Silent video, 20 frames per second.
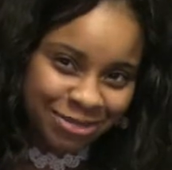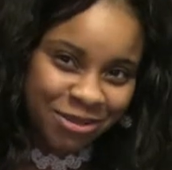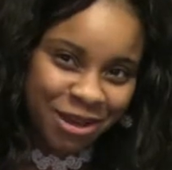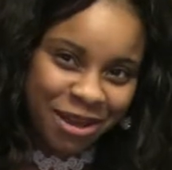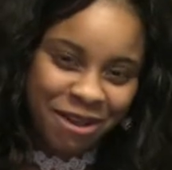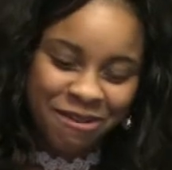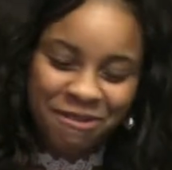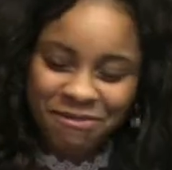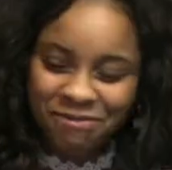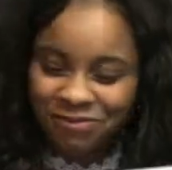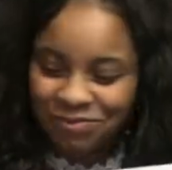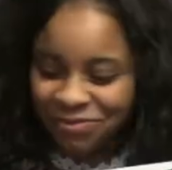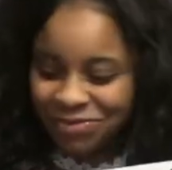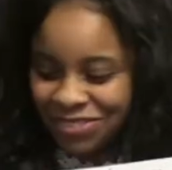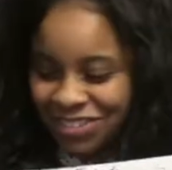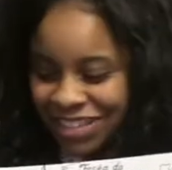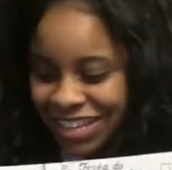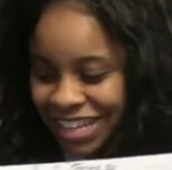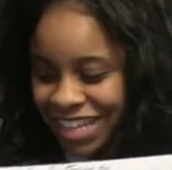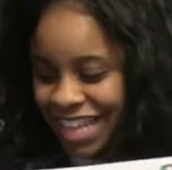as well?
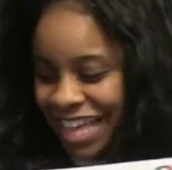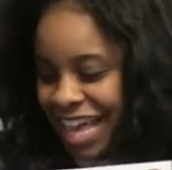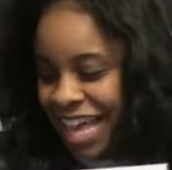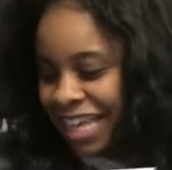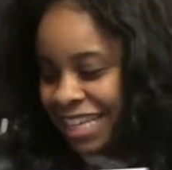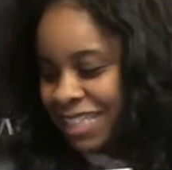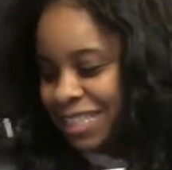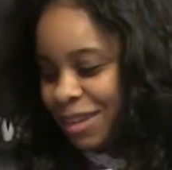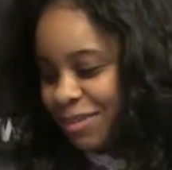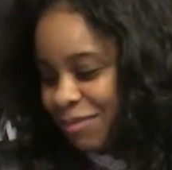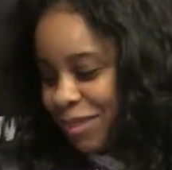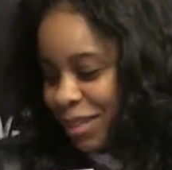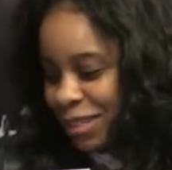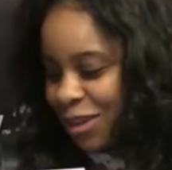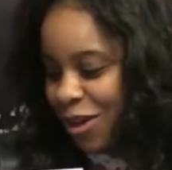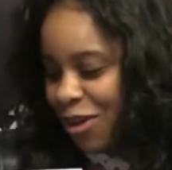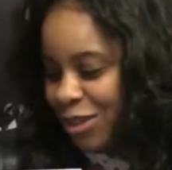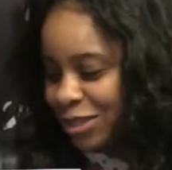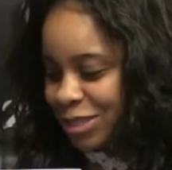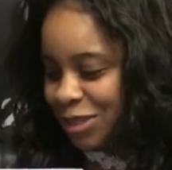Something
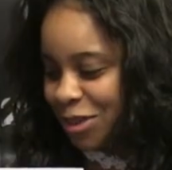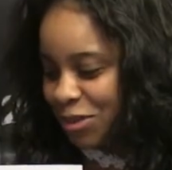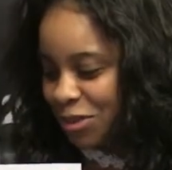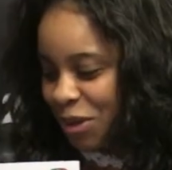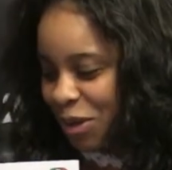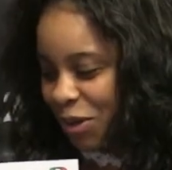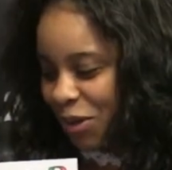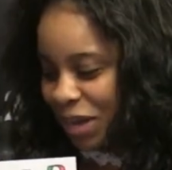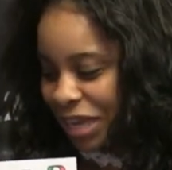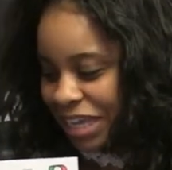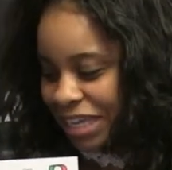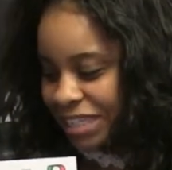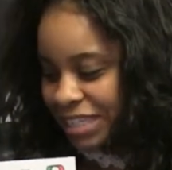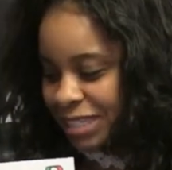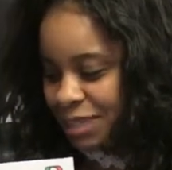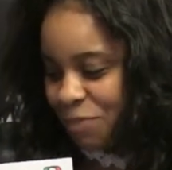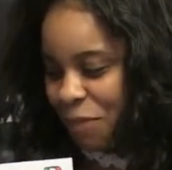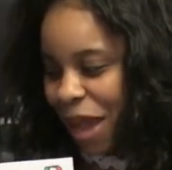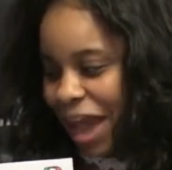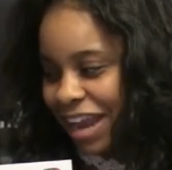to also note is
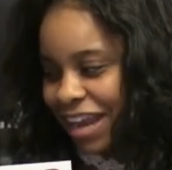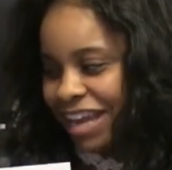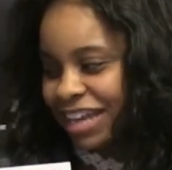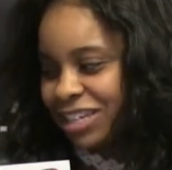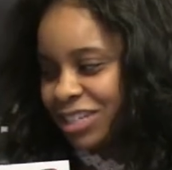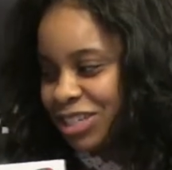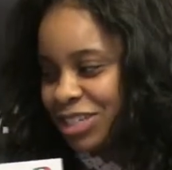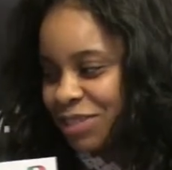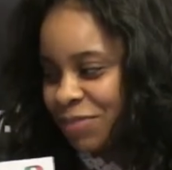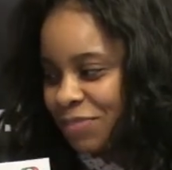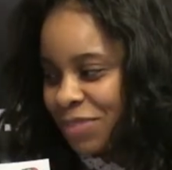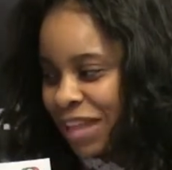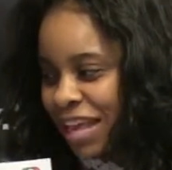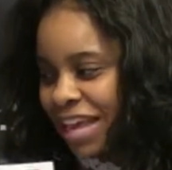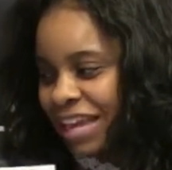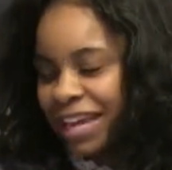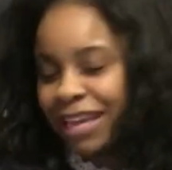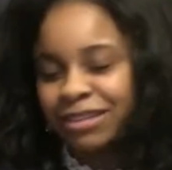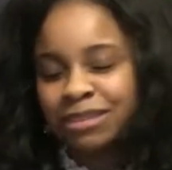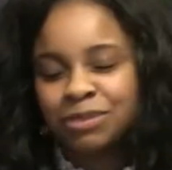Spanish.
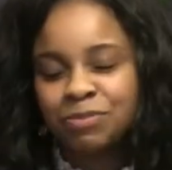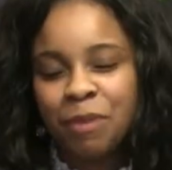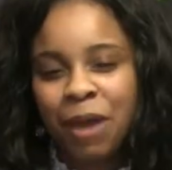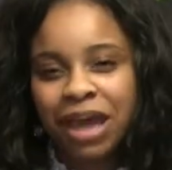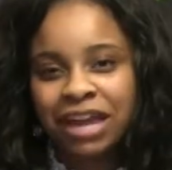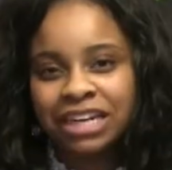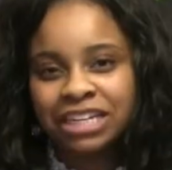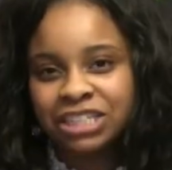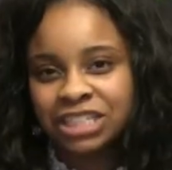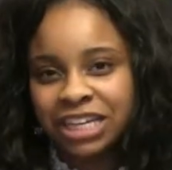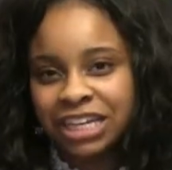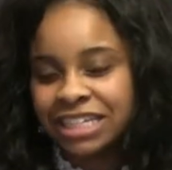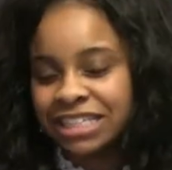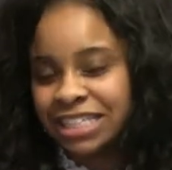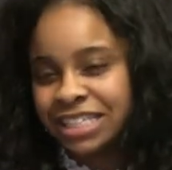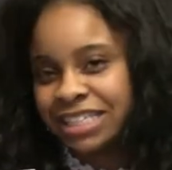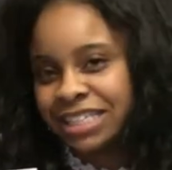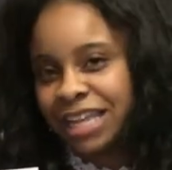Now, Spanish is the